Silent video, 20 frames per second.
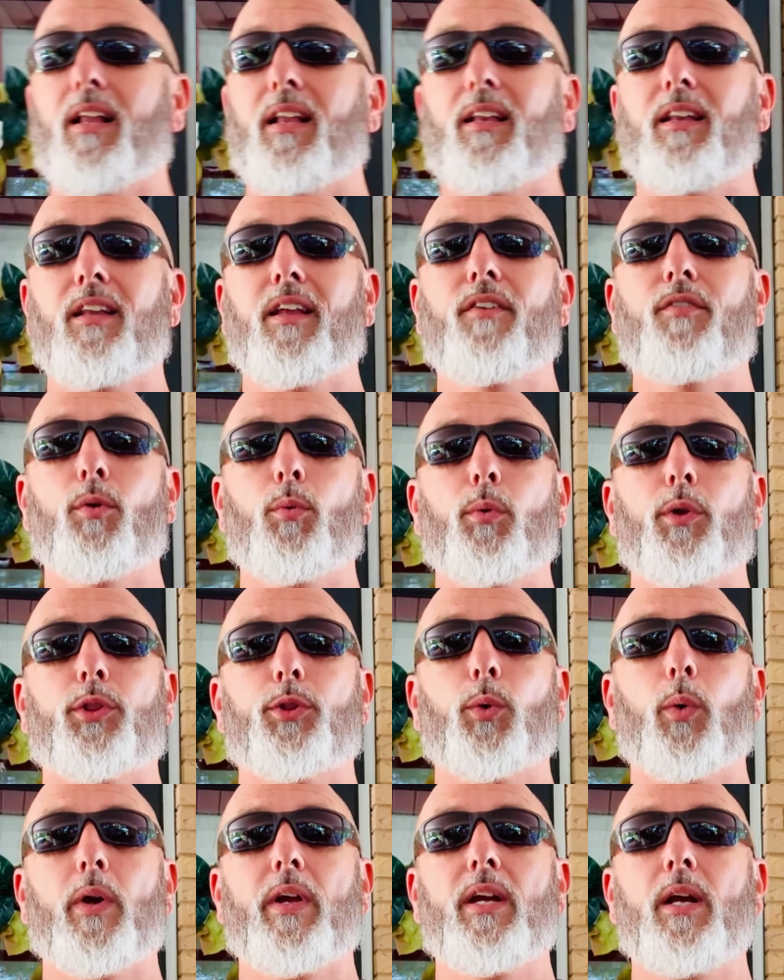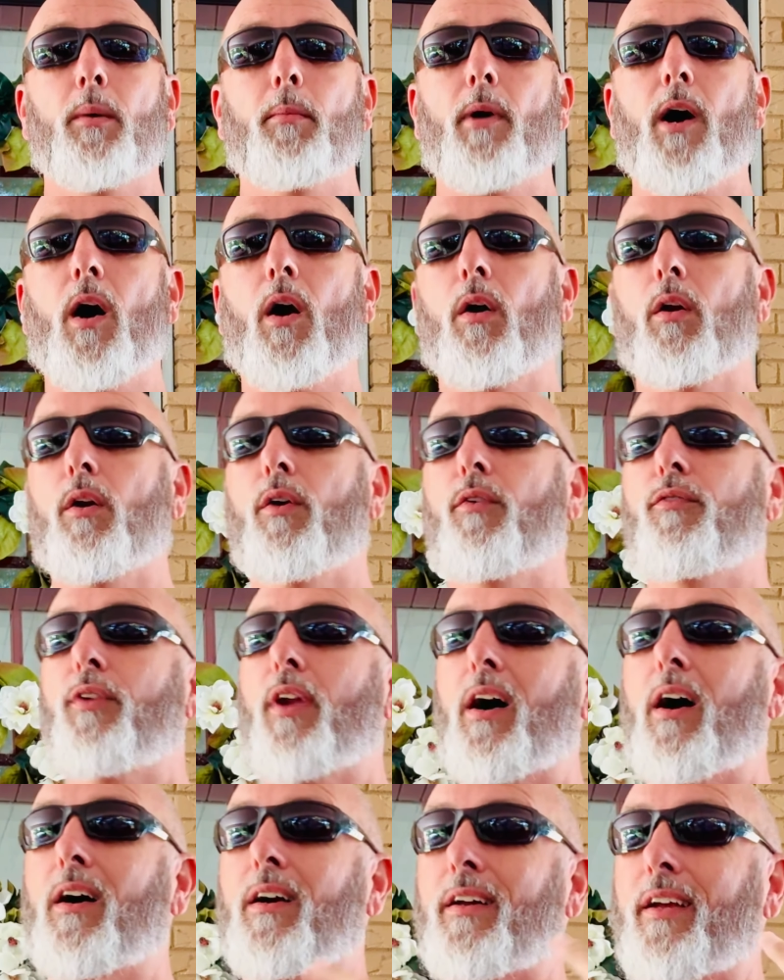Living with 3M Auto
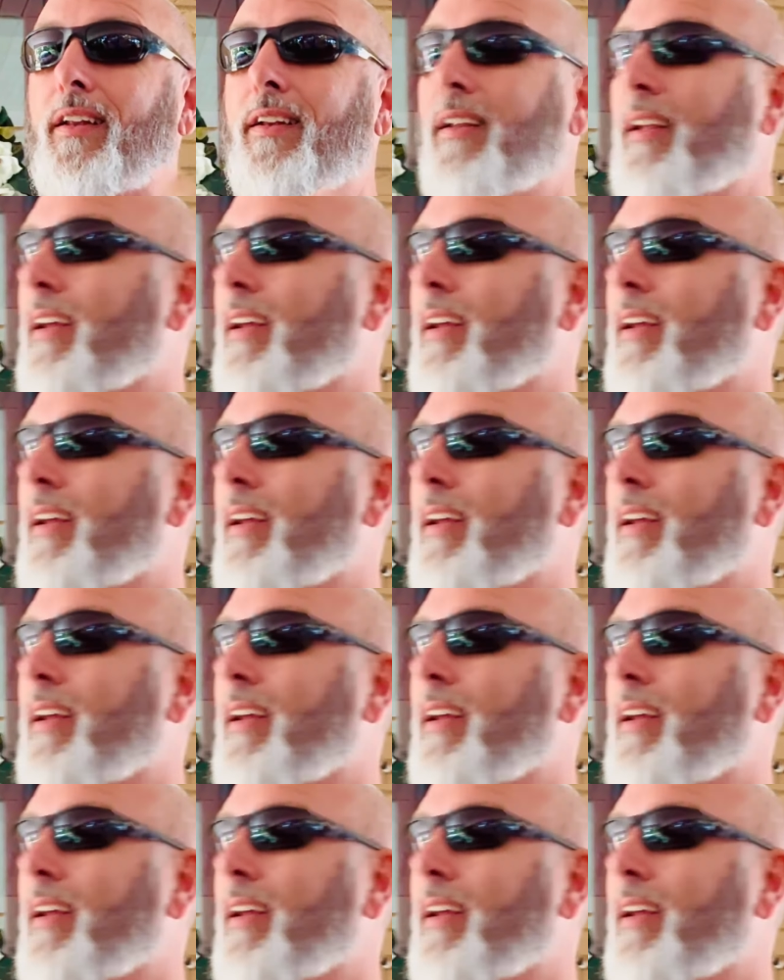Vlogging,